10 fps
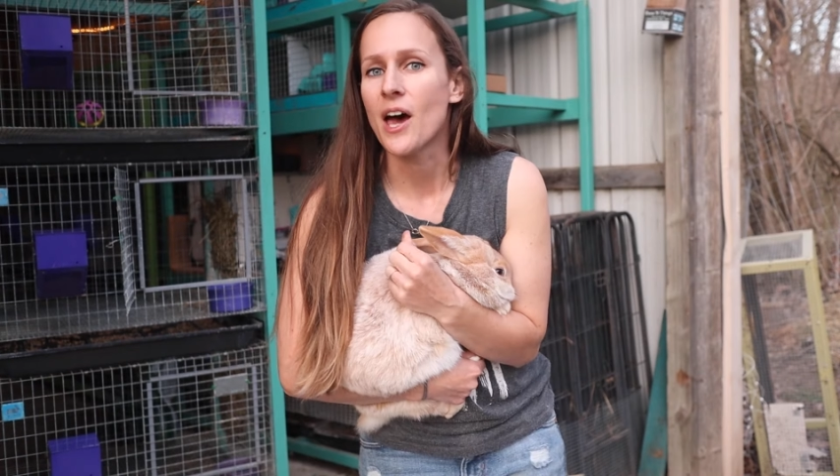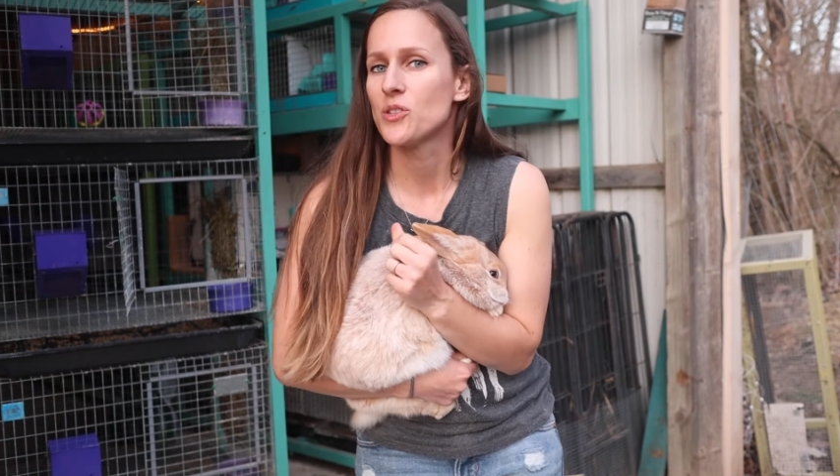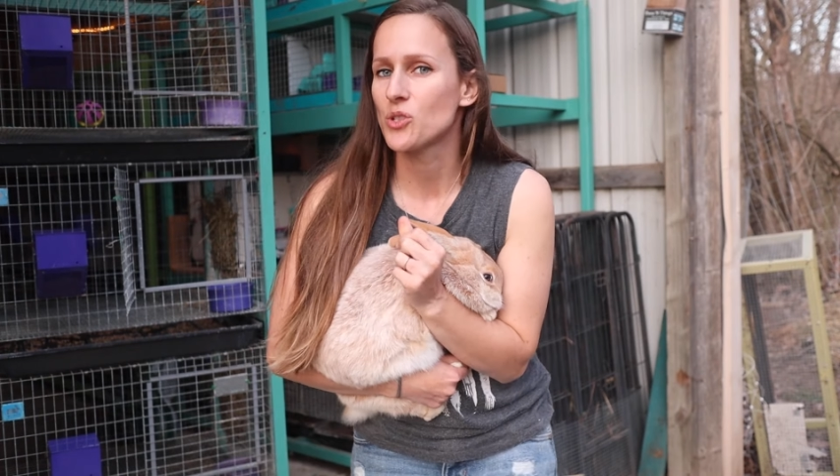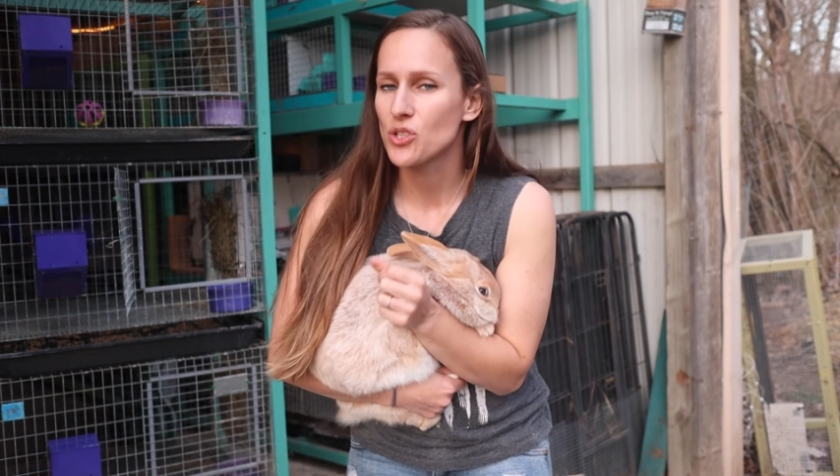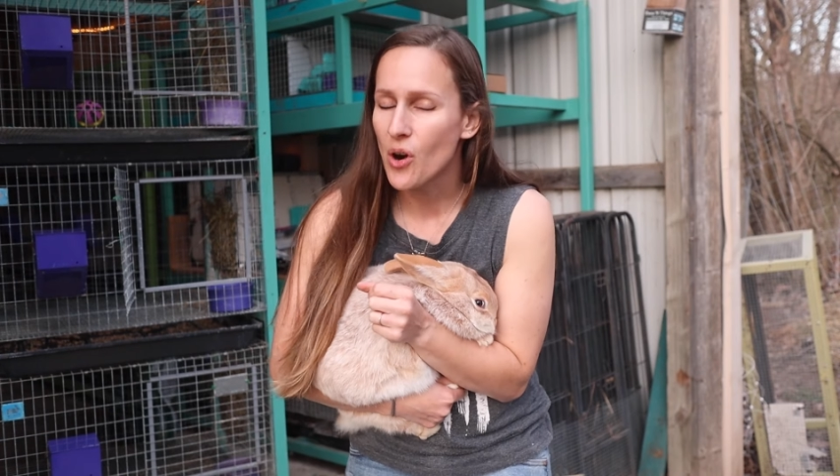
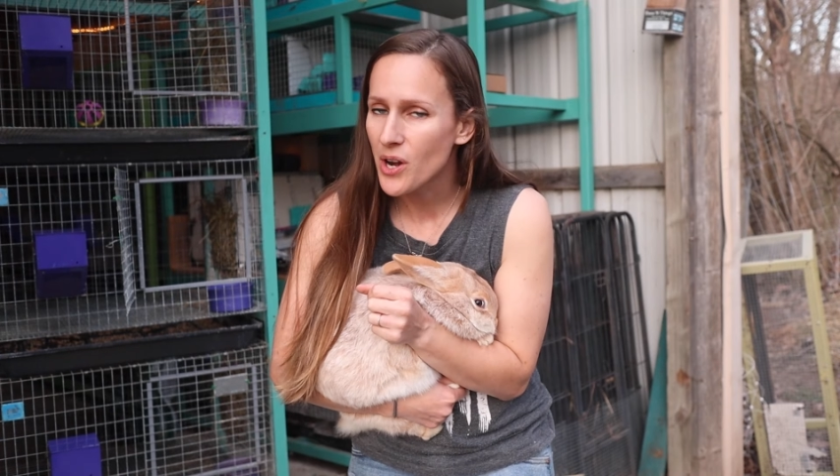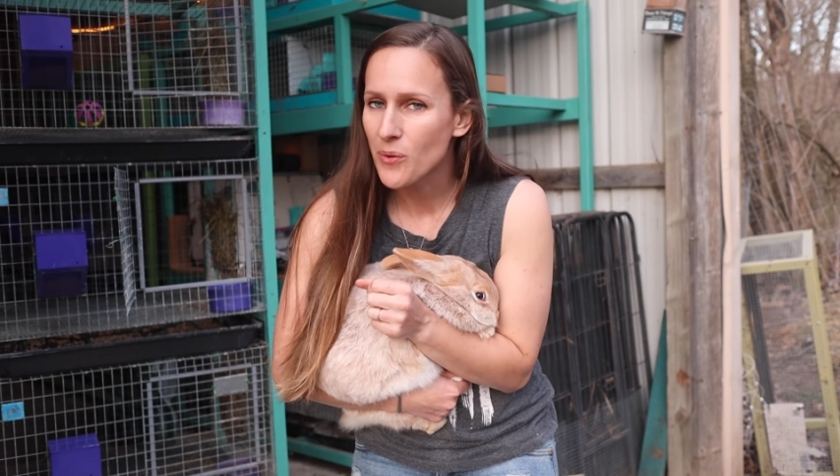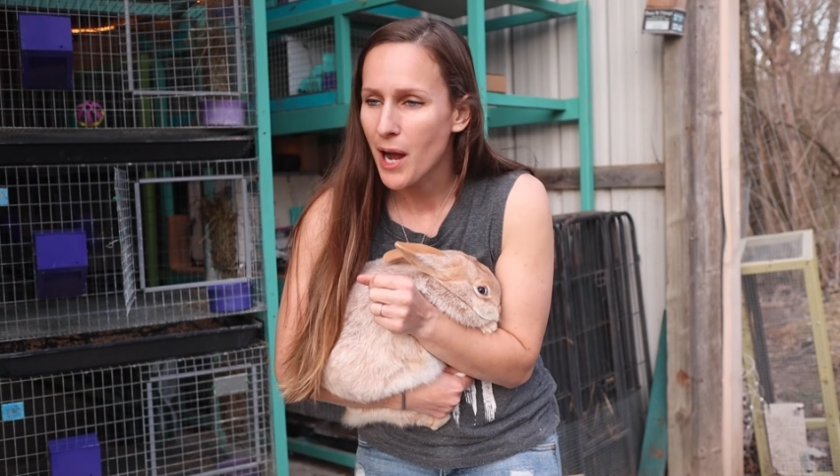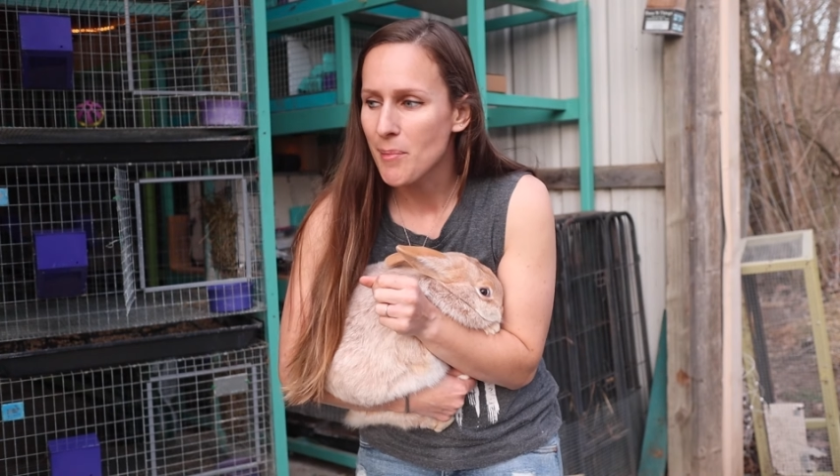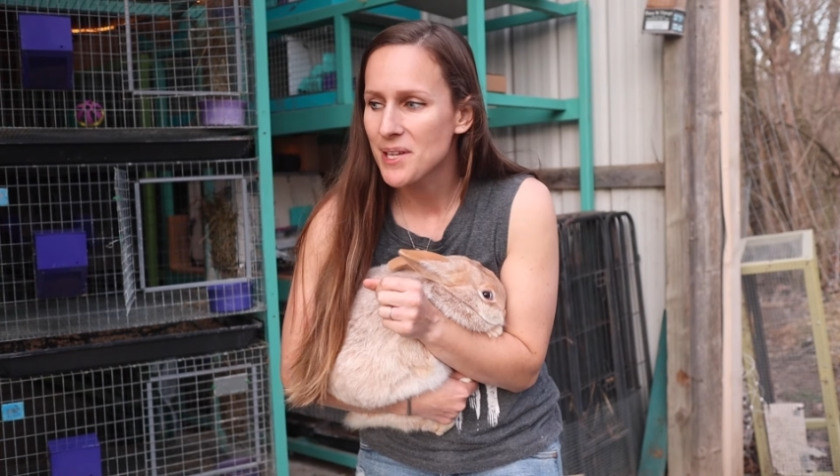as you're starting
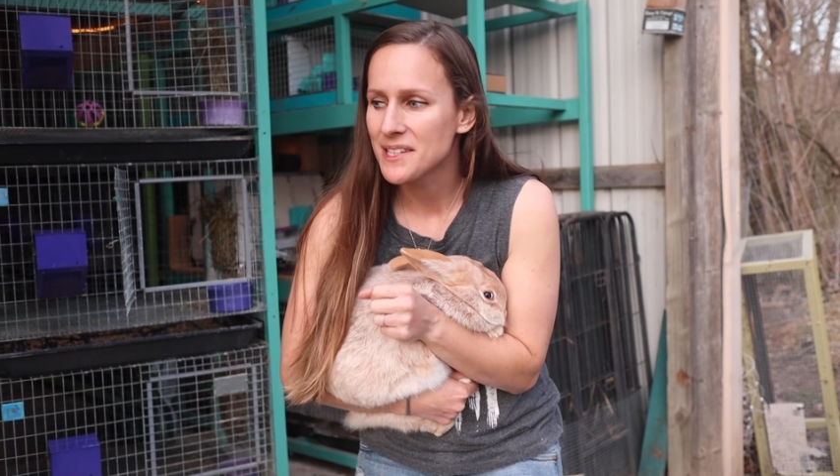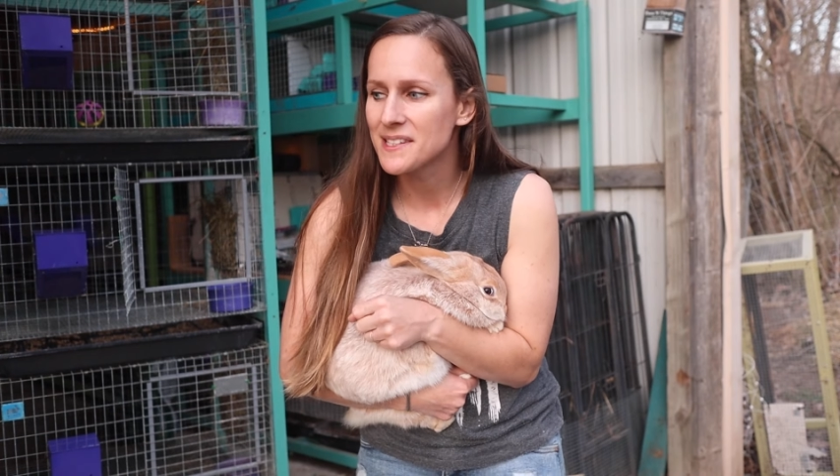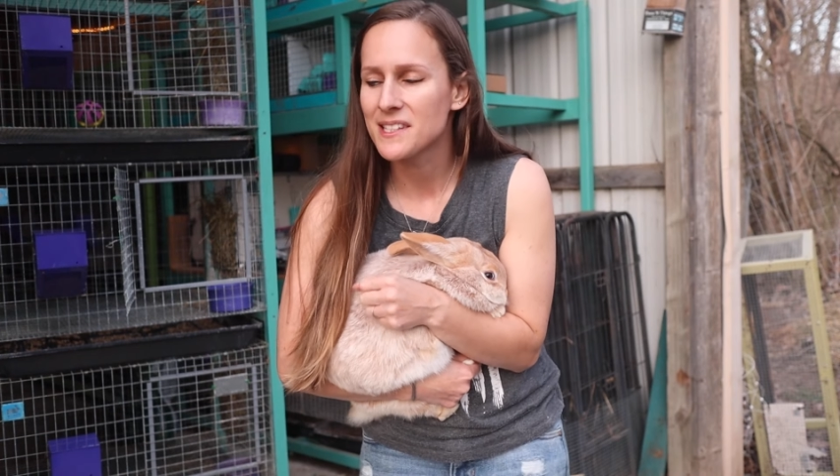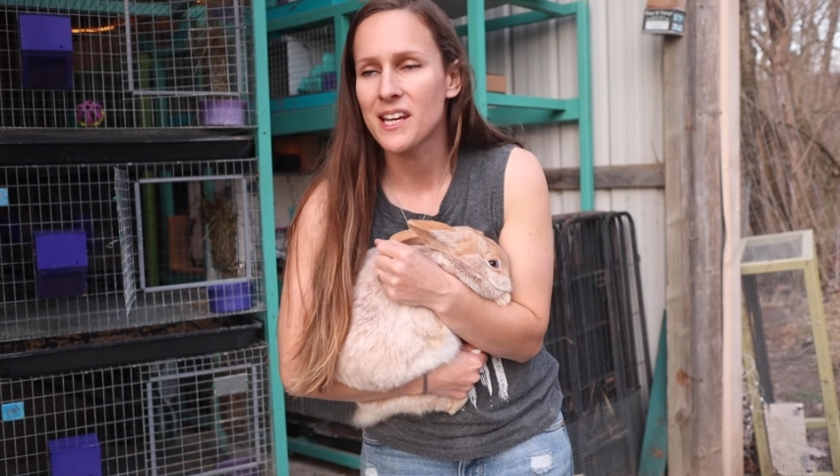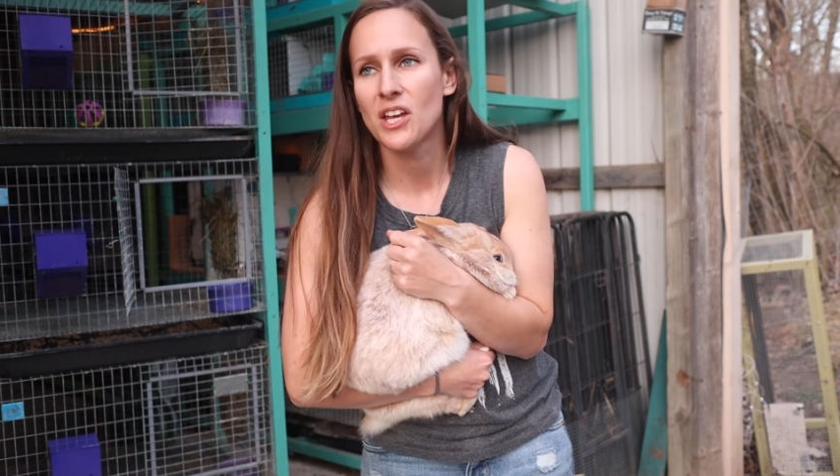rabbits,